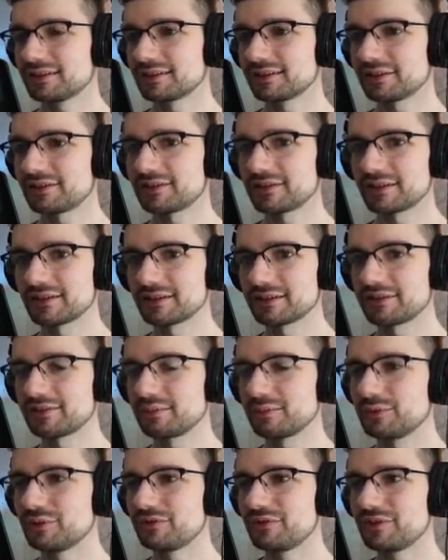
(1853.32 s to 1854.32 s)
Let's uh,
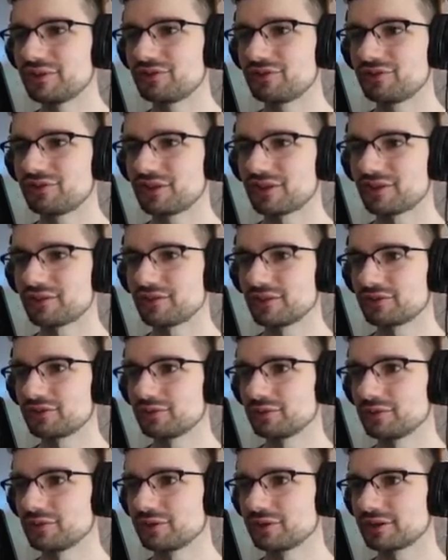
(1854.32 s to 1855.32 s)
let's move this
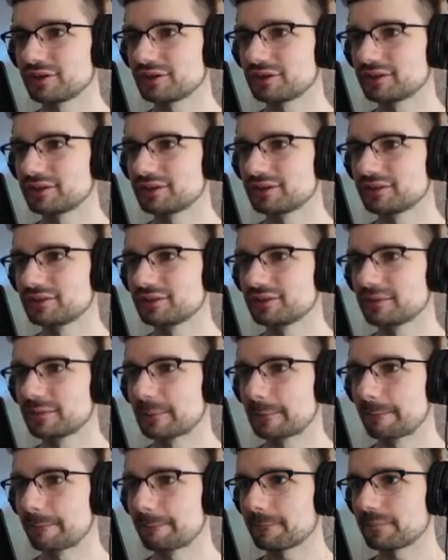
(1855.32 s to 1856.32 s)
generator,
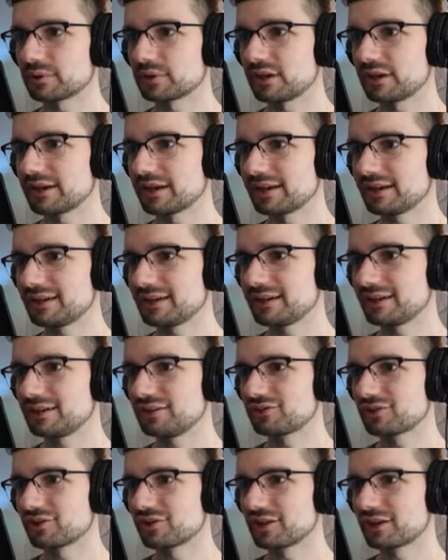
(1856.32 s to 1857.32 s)
plug it
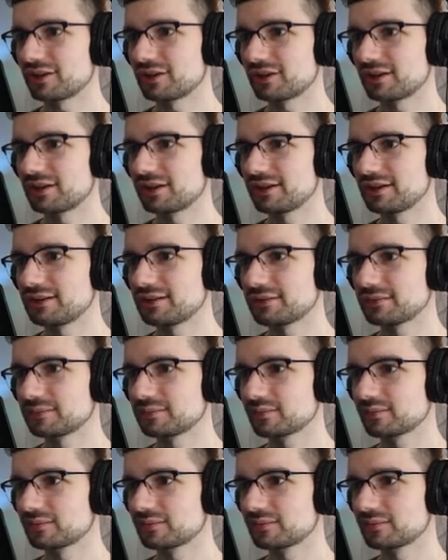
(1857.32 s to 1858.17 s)
in, turn it on.